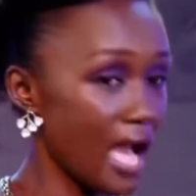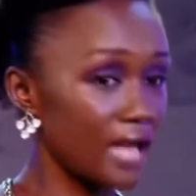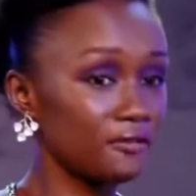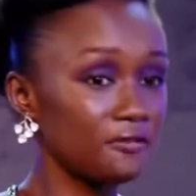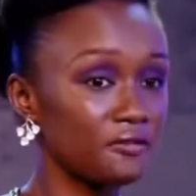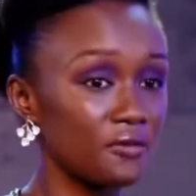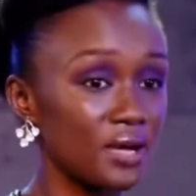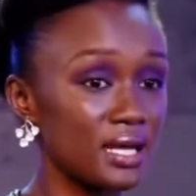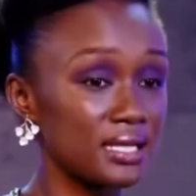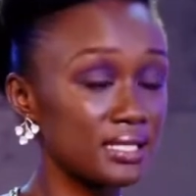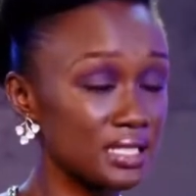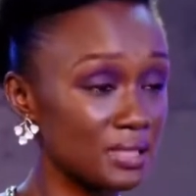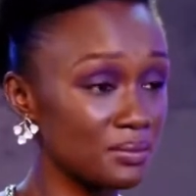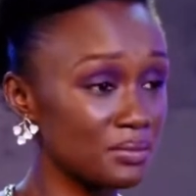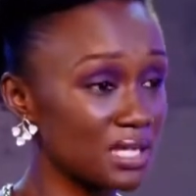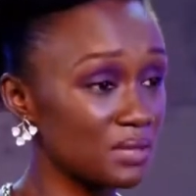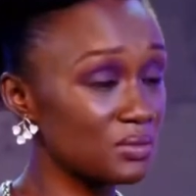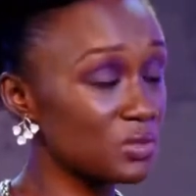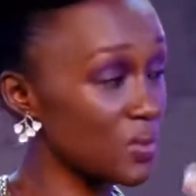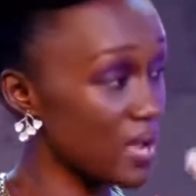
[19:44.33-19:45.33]
And
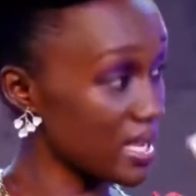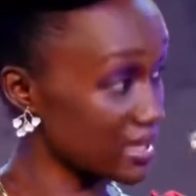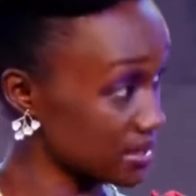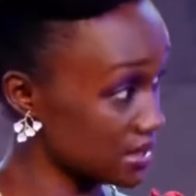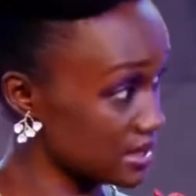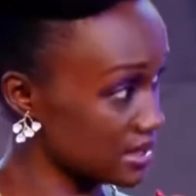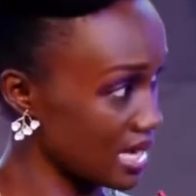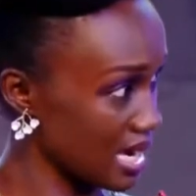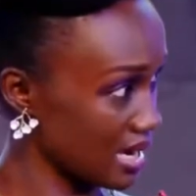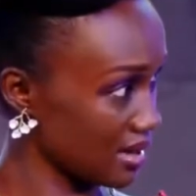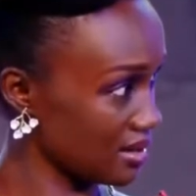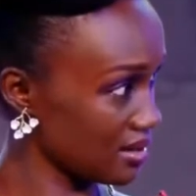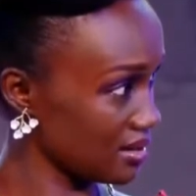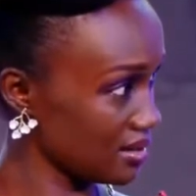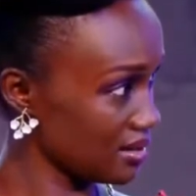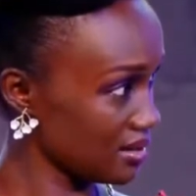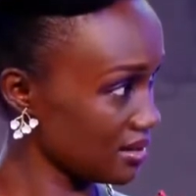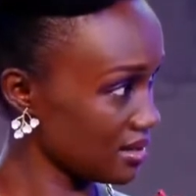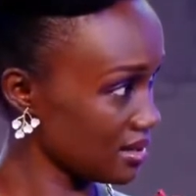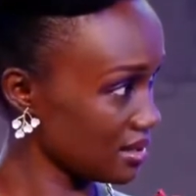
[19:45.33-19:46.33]
sometimes we are
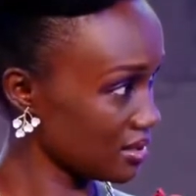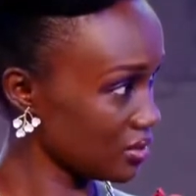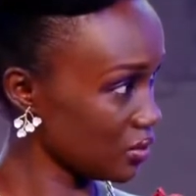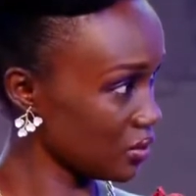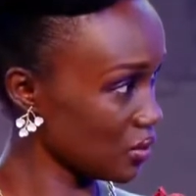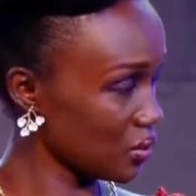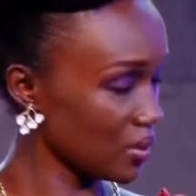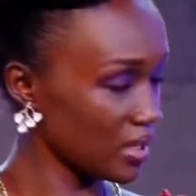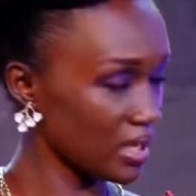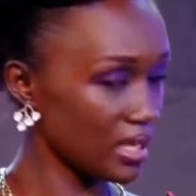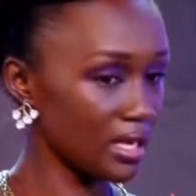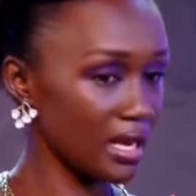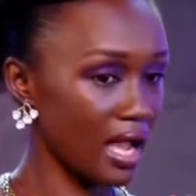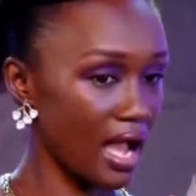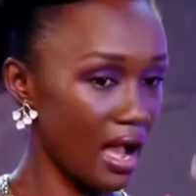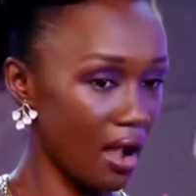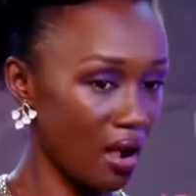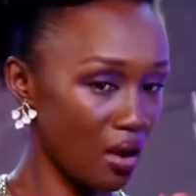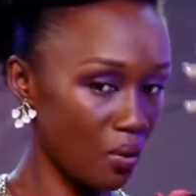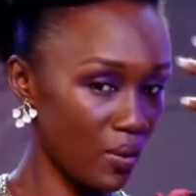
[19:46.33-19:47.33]
stuck
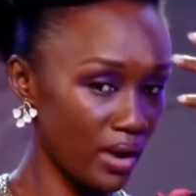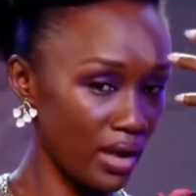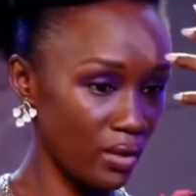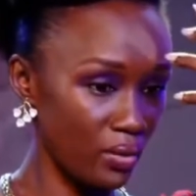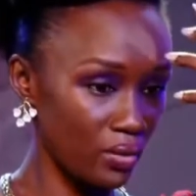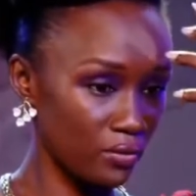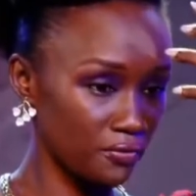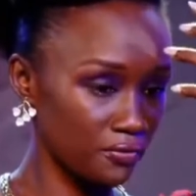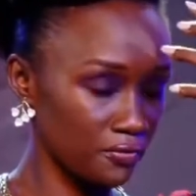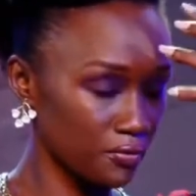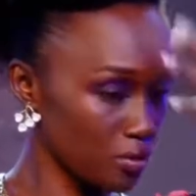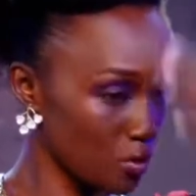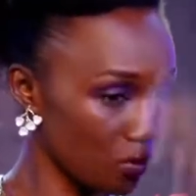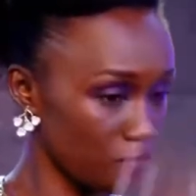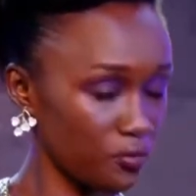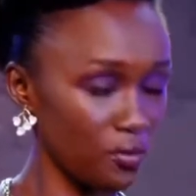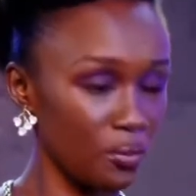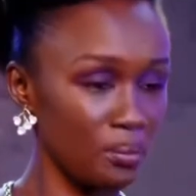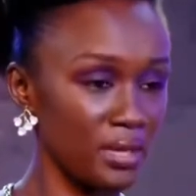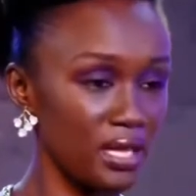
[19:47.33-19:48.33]
in our way of,
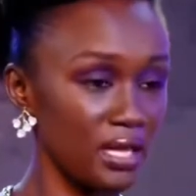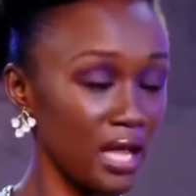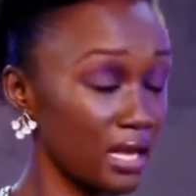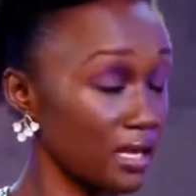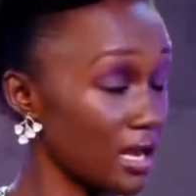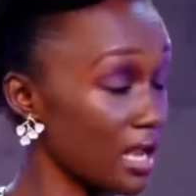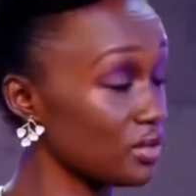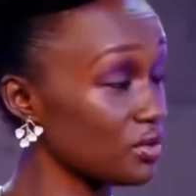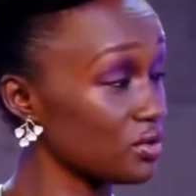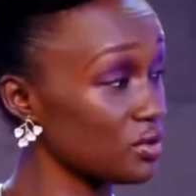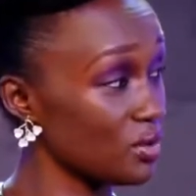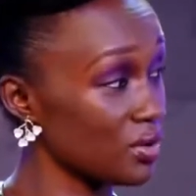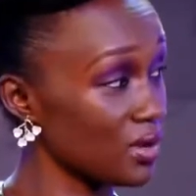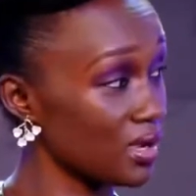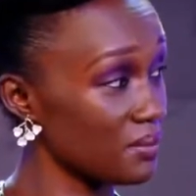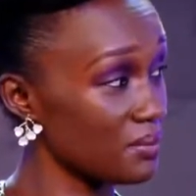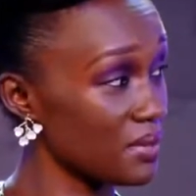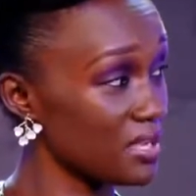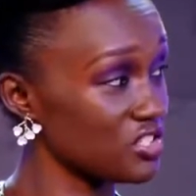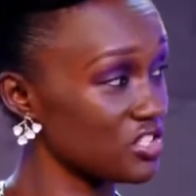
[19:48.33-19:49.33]
no, for me, and
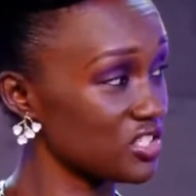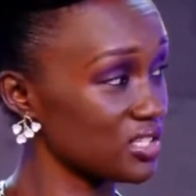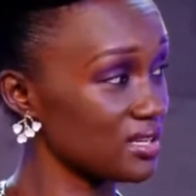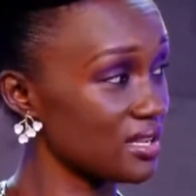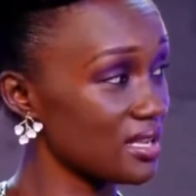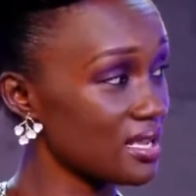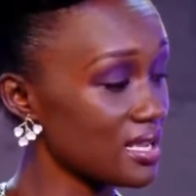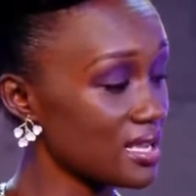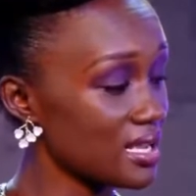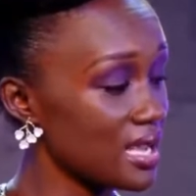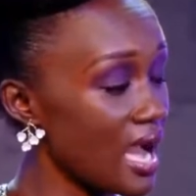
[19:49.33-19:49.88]
imagine,